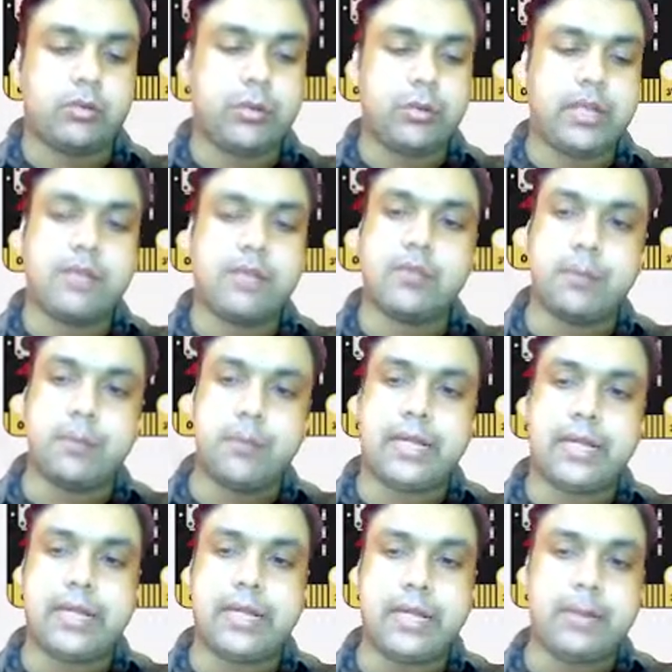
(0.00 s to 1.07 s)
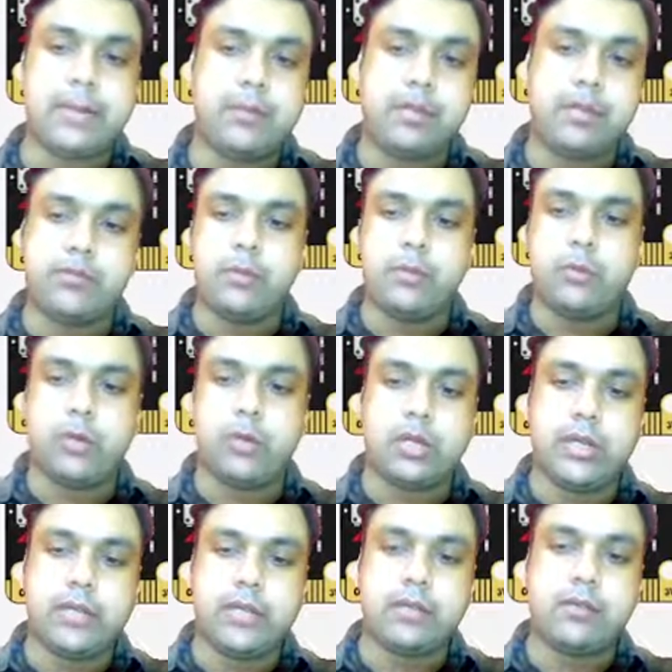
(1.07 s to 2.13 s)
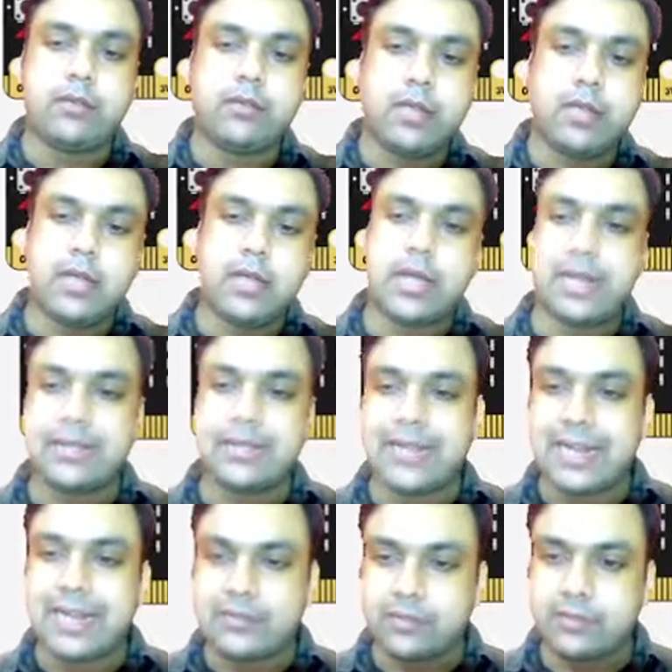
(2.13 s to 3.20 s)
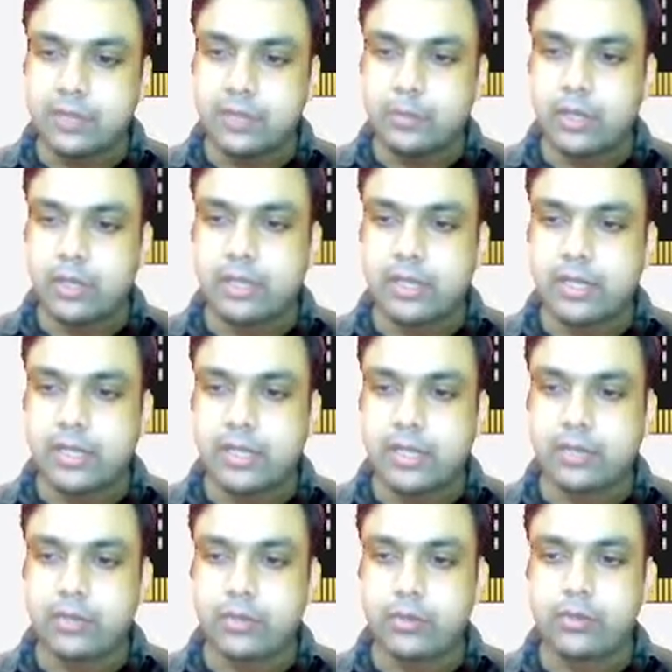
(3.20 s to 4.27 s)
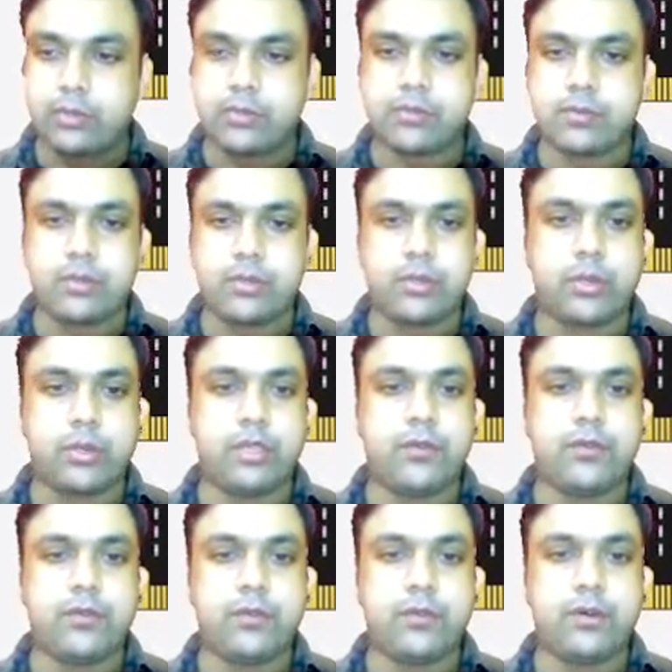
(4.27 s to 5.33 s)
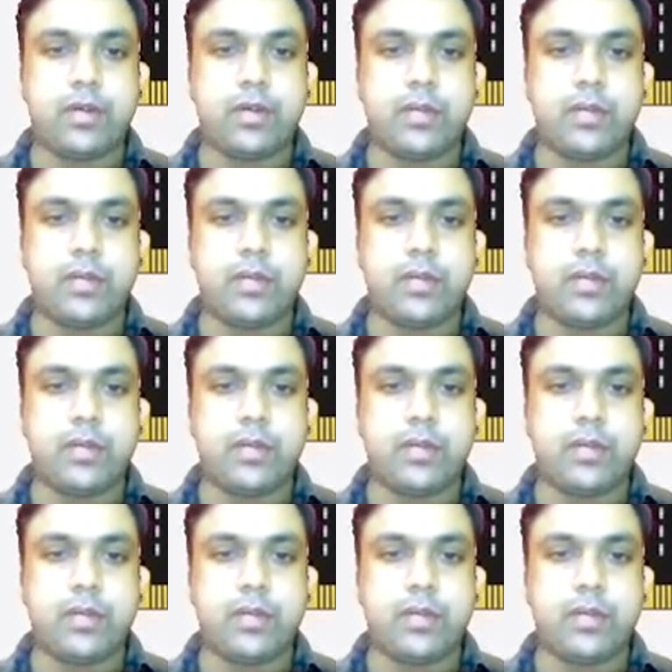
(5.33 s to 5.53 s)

we can simply type DC motor like this, and that's the one I was looking for.